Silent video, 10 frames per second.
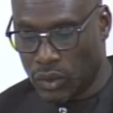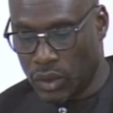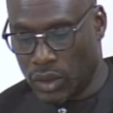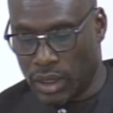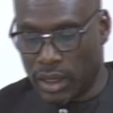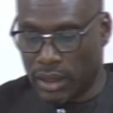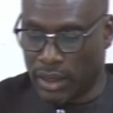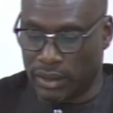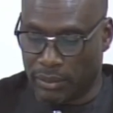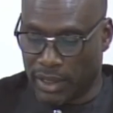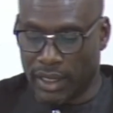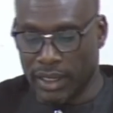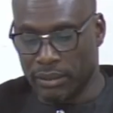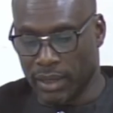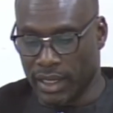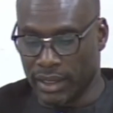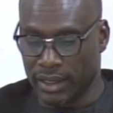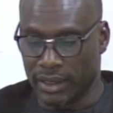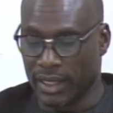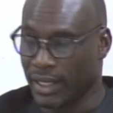All right, let's bear in mind
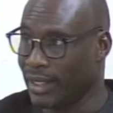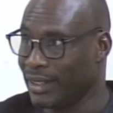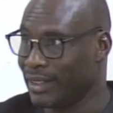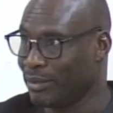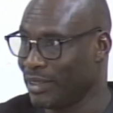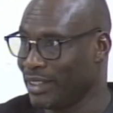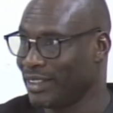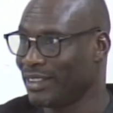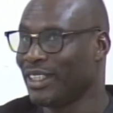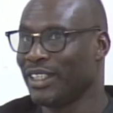that there are interpreters.